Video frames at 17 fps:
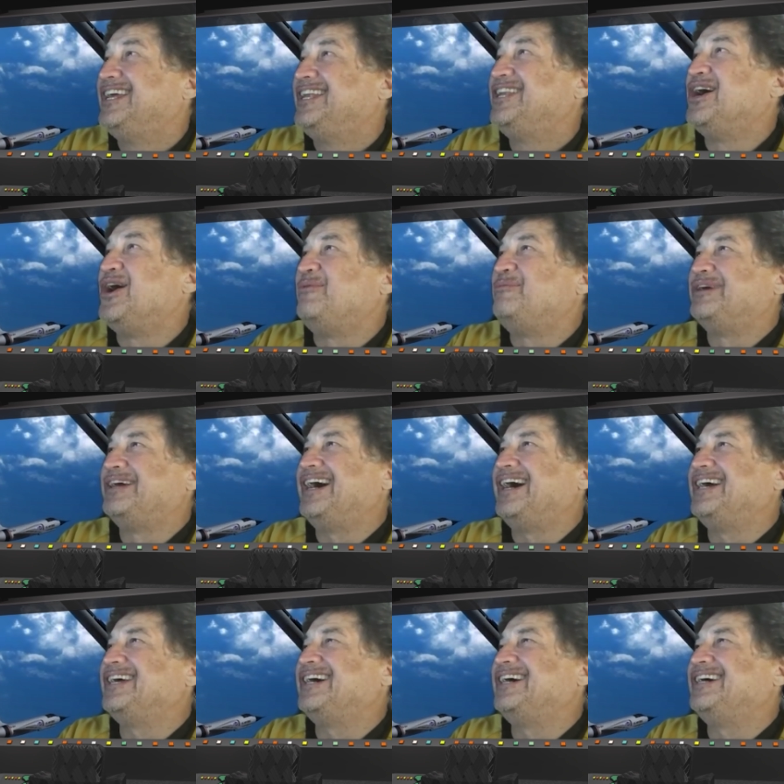No, but
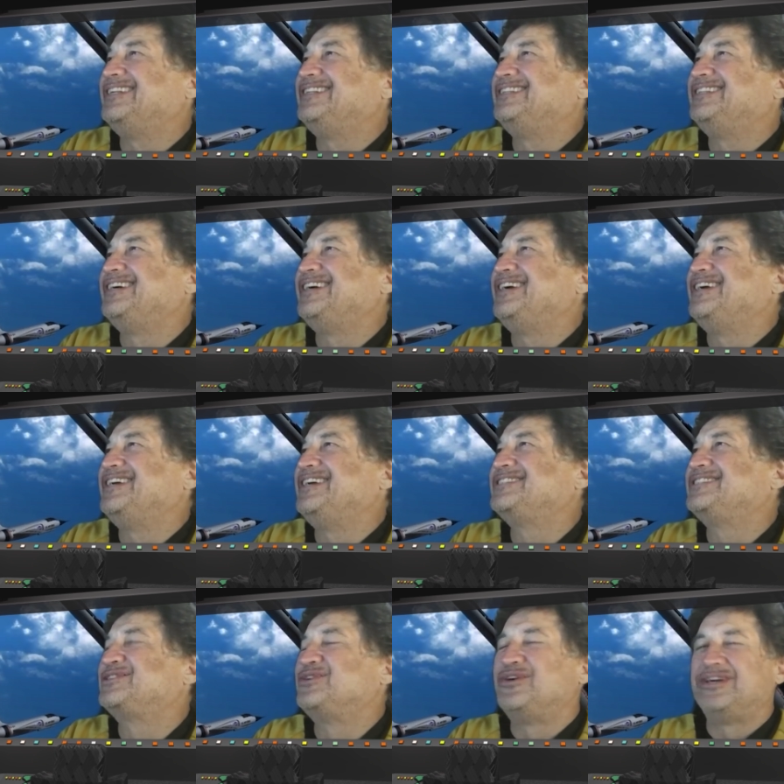
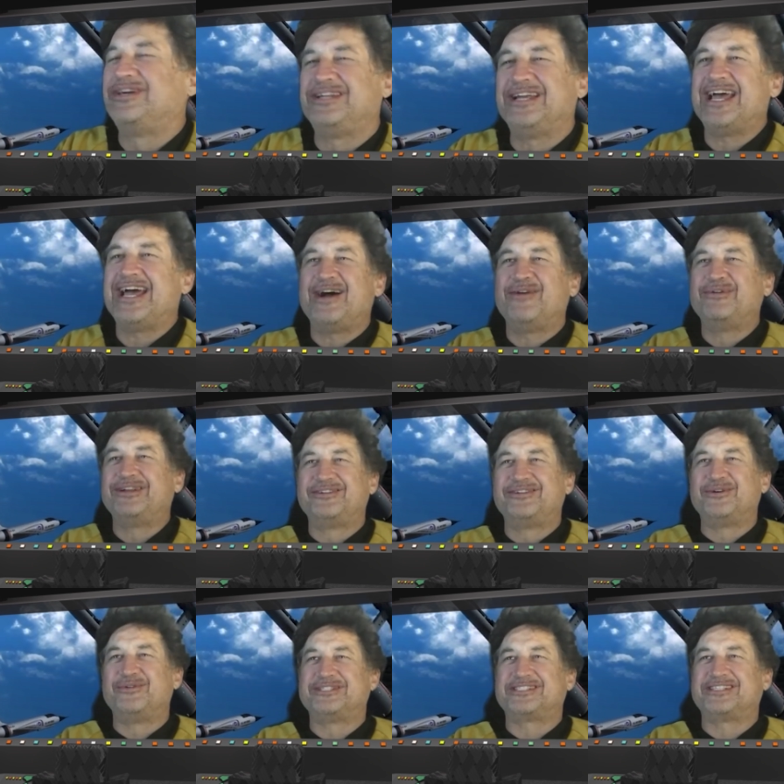he's going, we don't
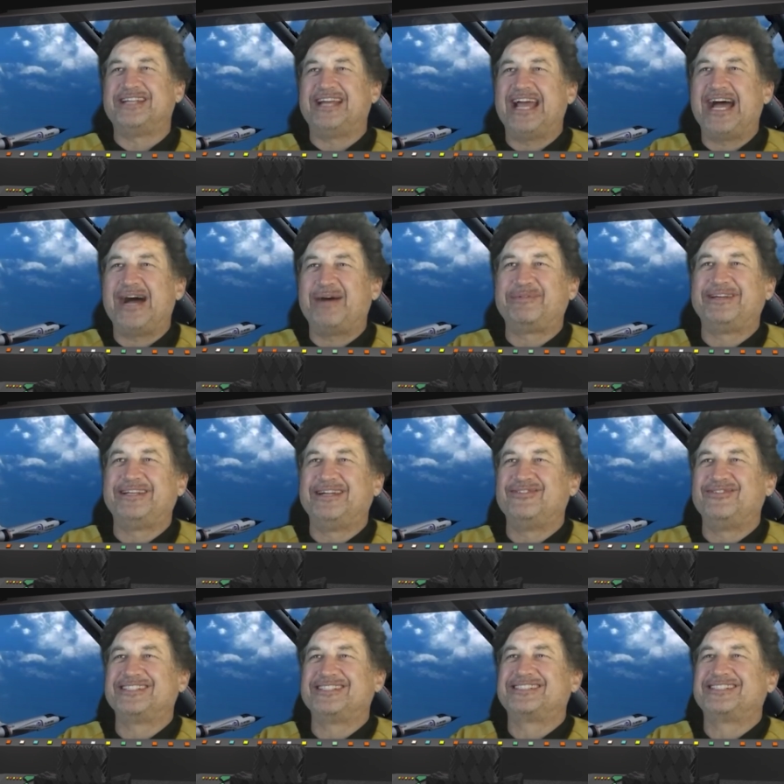know what's going to happen.
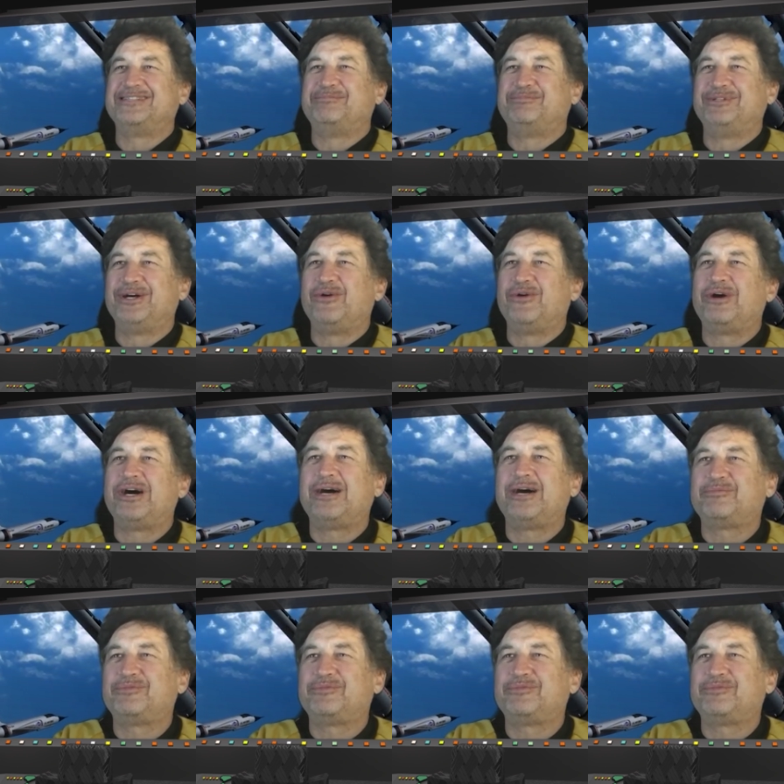Everything's going to blow up.